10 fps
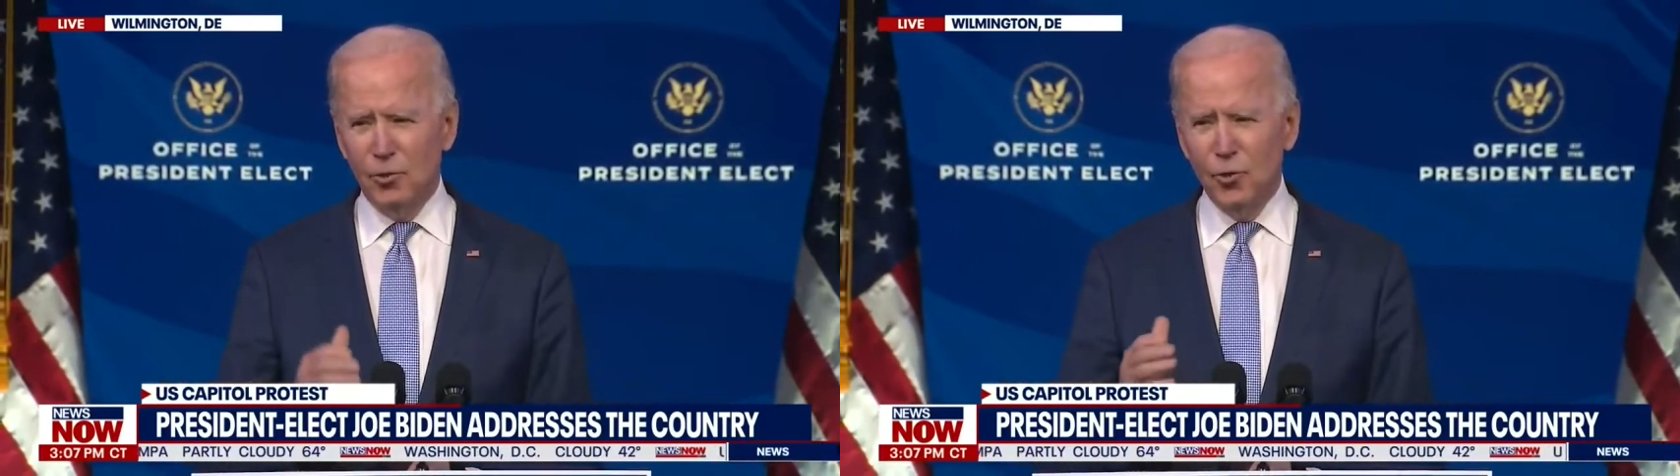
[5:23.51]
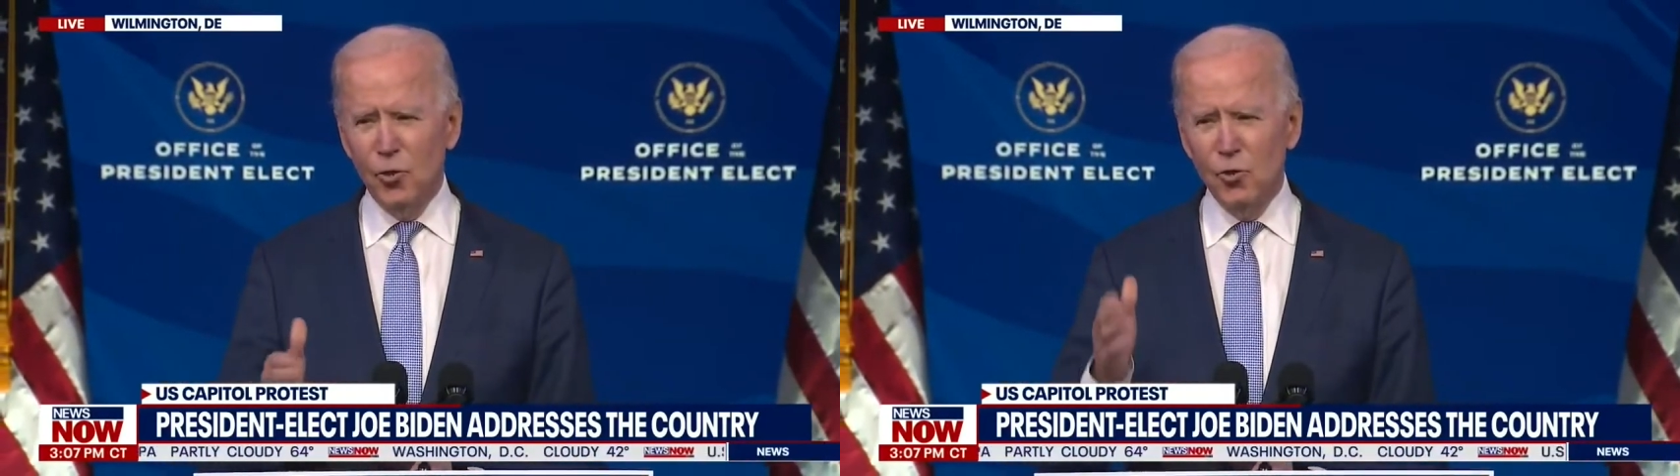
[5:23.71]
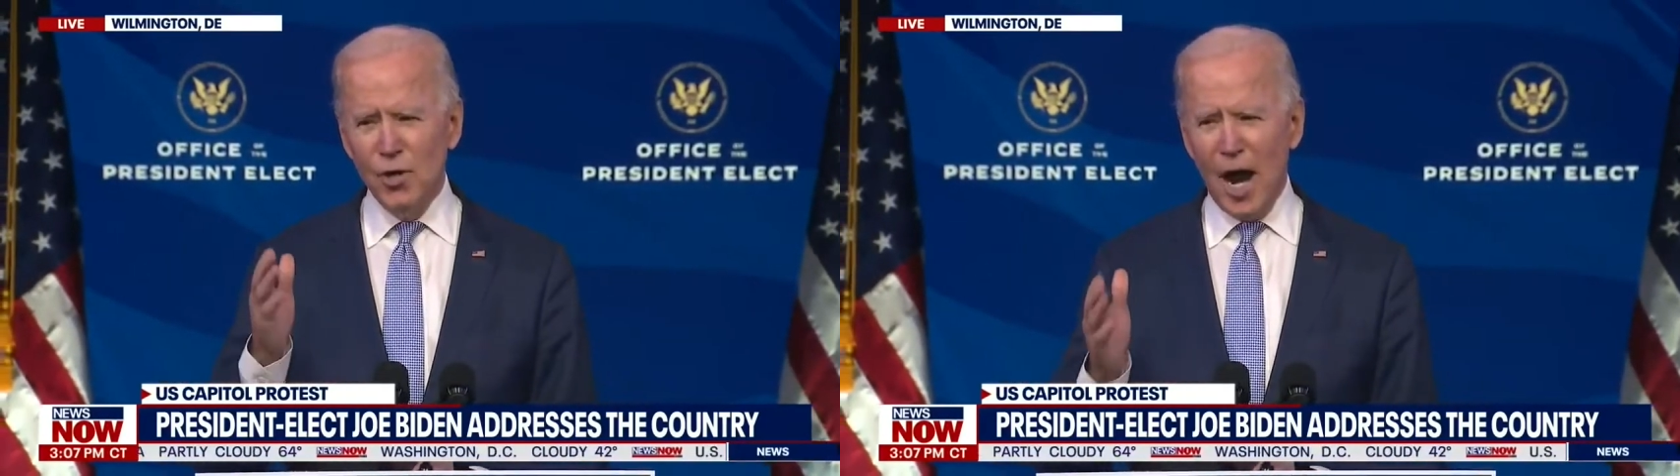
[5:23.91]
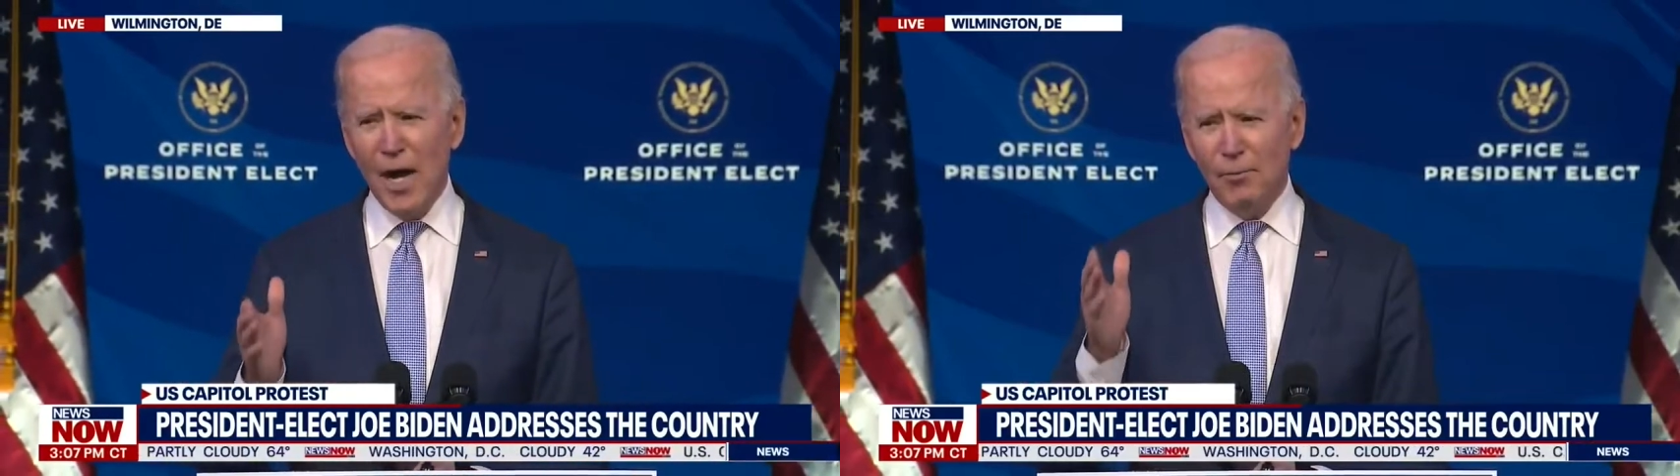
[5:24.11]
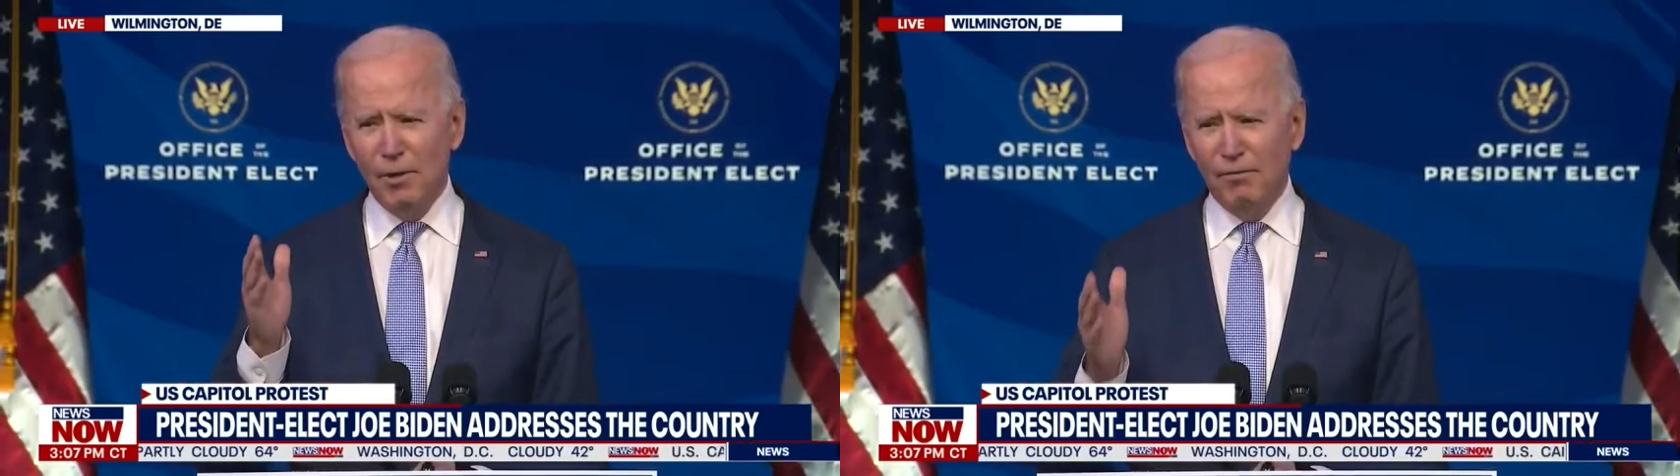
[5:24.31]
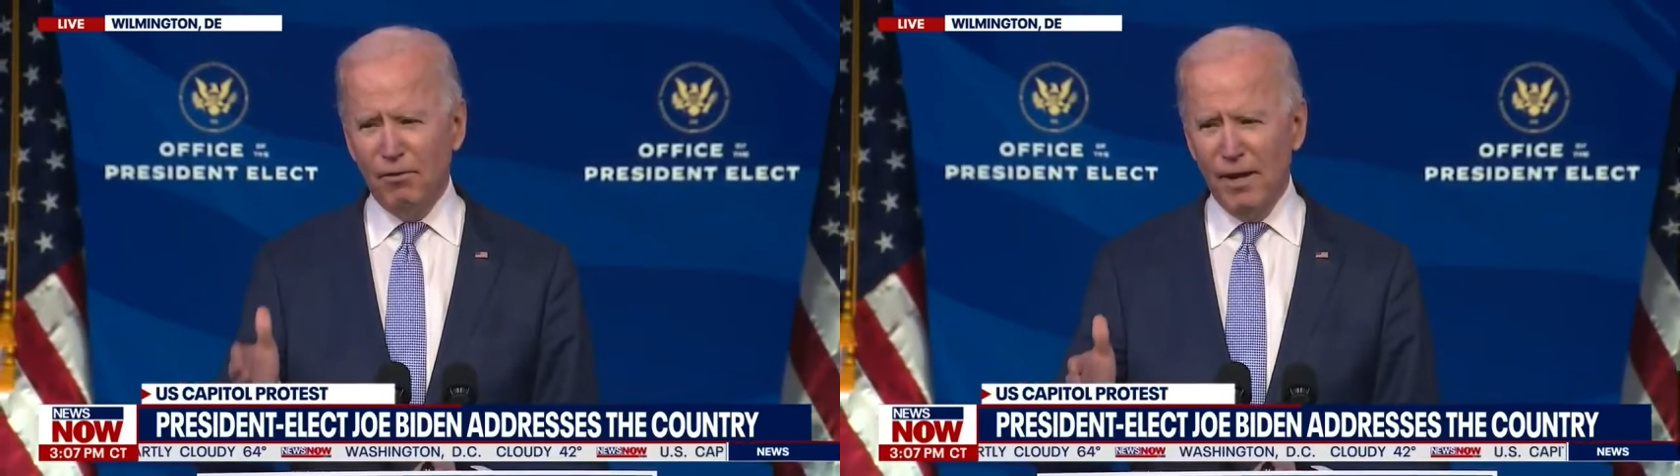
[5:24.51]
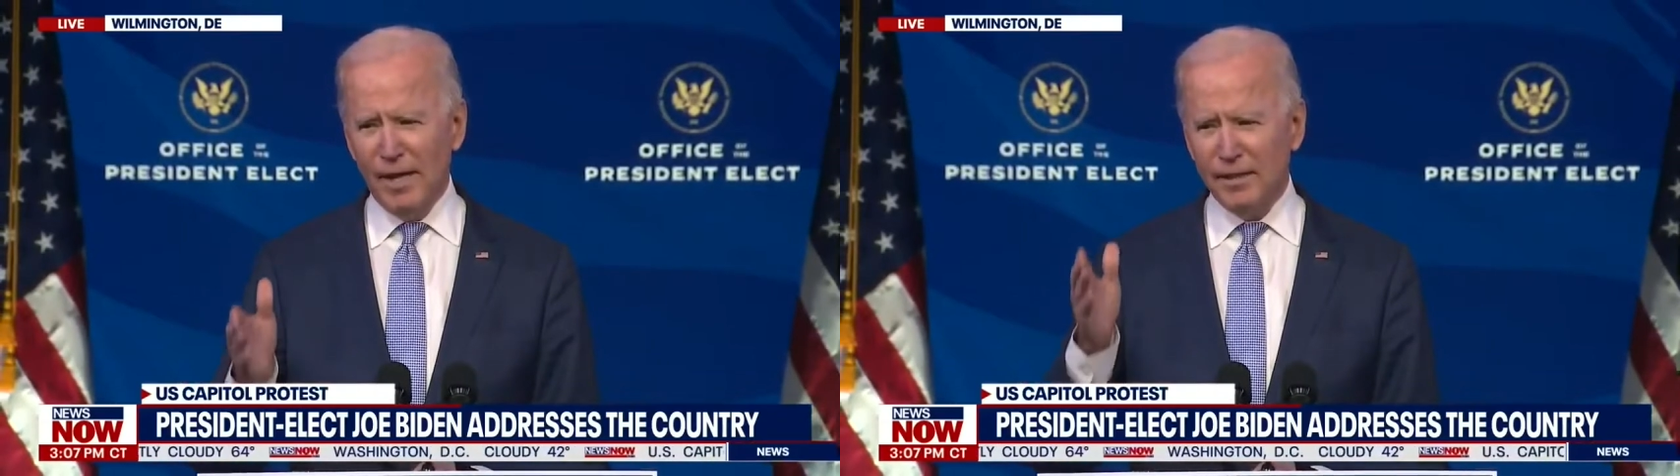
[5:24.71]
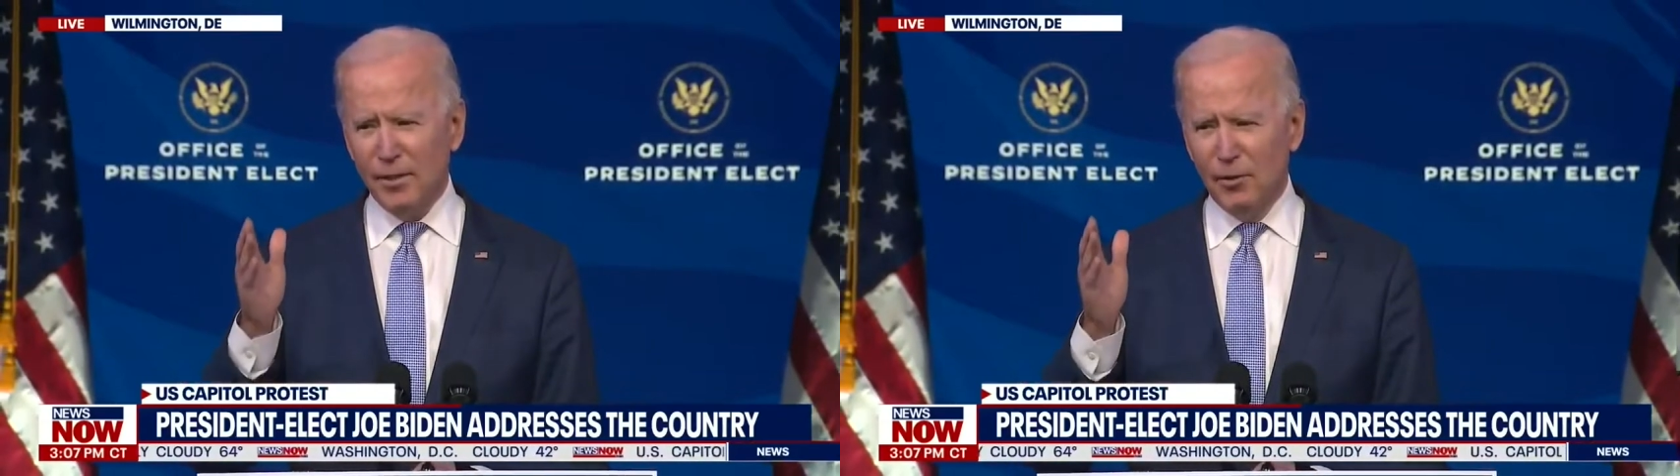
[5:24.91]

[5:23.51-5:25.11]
do not reflect